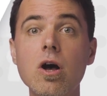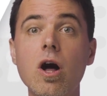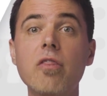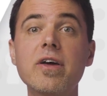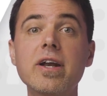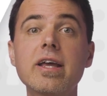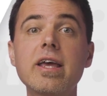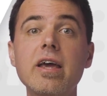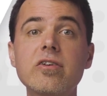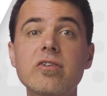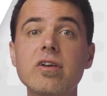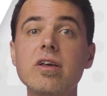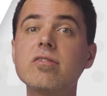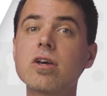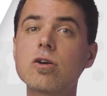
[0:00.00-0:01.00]

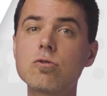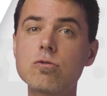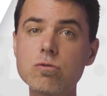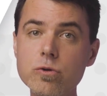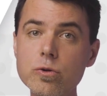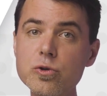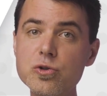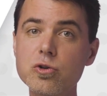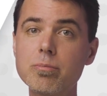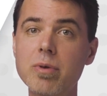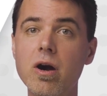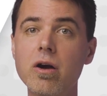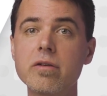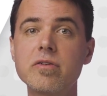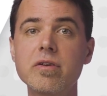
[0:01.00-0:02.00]
Authentication is a crucial
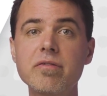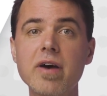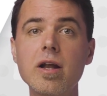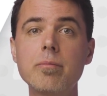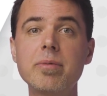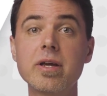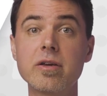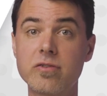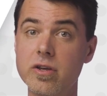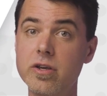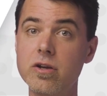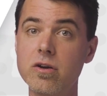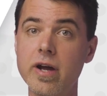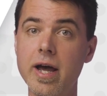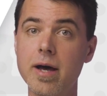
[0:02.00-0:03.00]
part of developing a
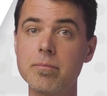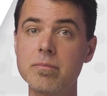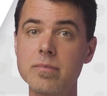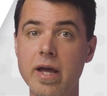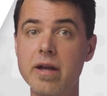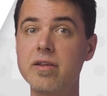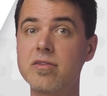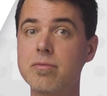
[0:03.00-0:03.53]
secure app, and